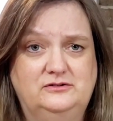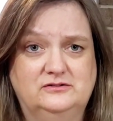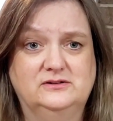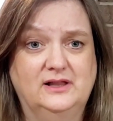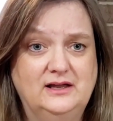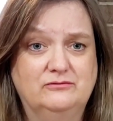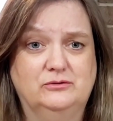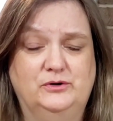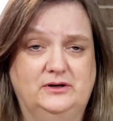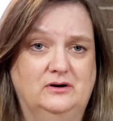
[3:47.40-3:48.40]
just lay
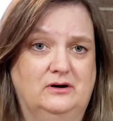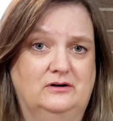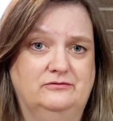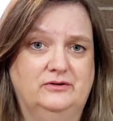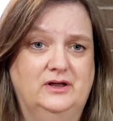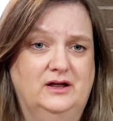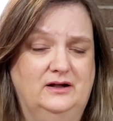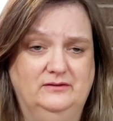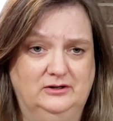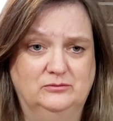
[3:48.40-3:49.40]
everybody off
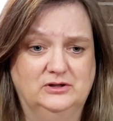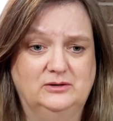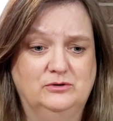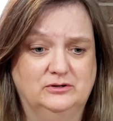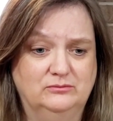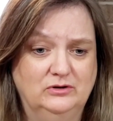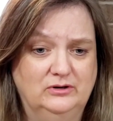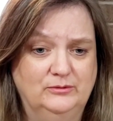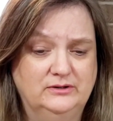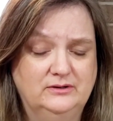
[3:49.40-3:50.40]
and let them claim
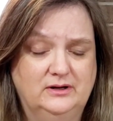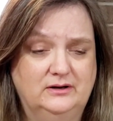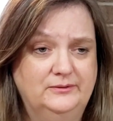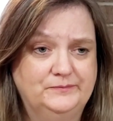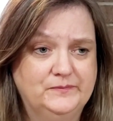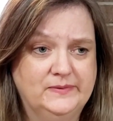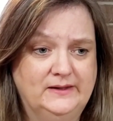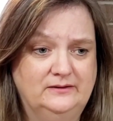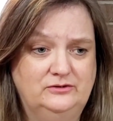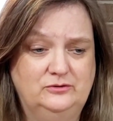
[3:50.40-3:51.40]
unemployment.
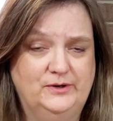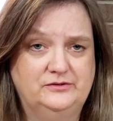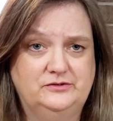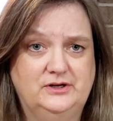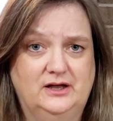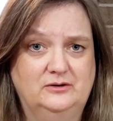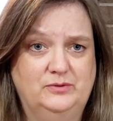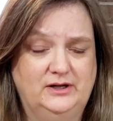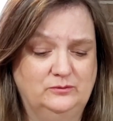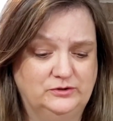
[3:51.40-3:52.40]
Do the best you can,
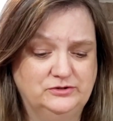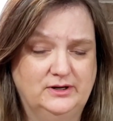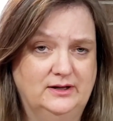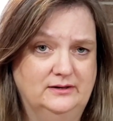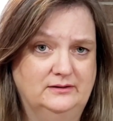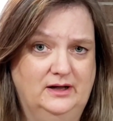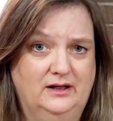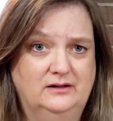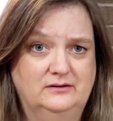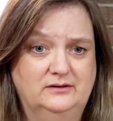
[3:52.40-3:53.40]
paying what you can,
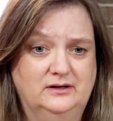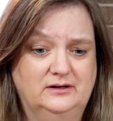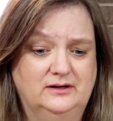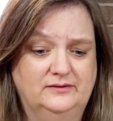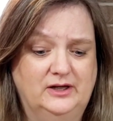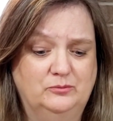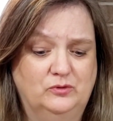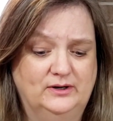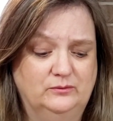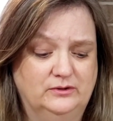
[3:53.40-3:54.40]
and at that
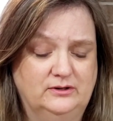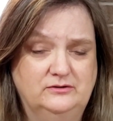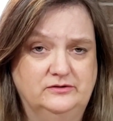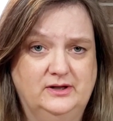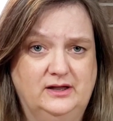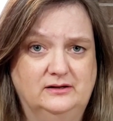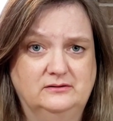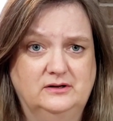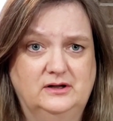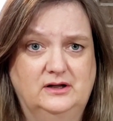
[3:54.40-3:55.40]
point where you just can't,
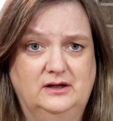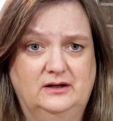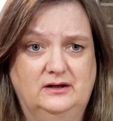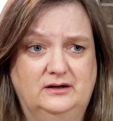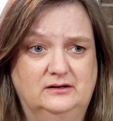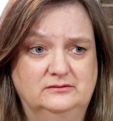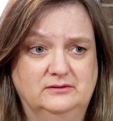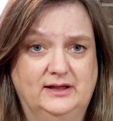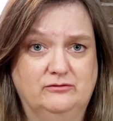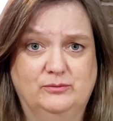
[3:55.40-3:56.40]

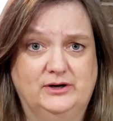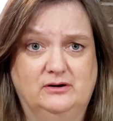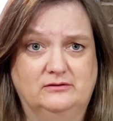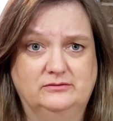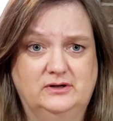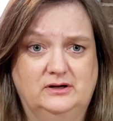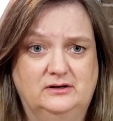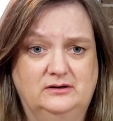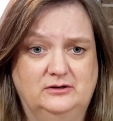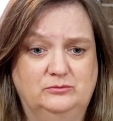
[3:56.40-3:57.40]
lay everybody off.
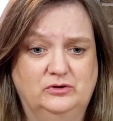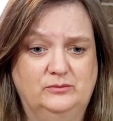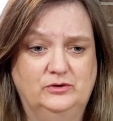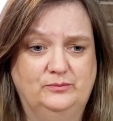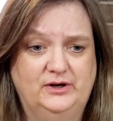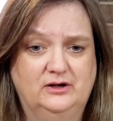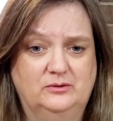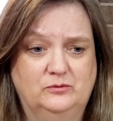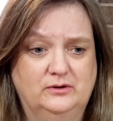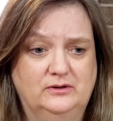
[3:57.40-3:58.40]
Unemployment will pick
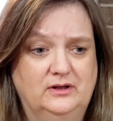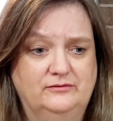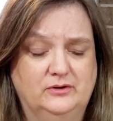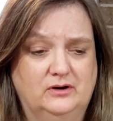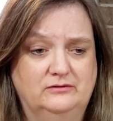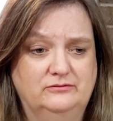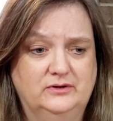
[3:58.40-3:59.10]
up where you left off,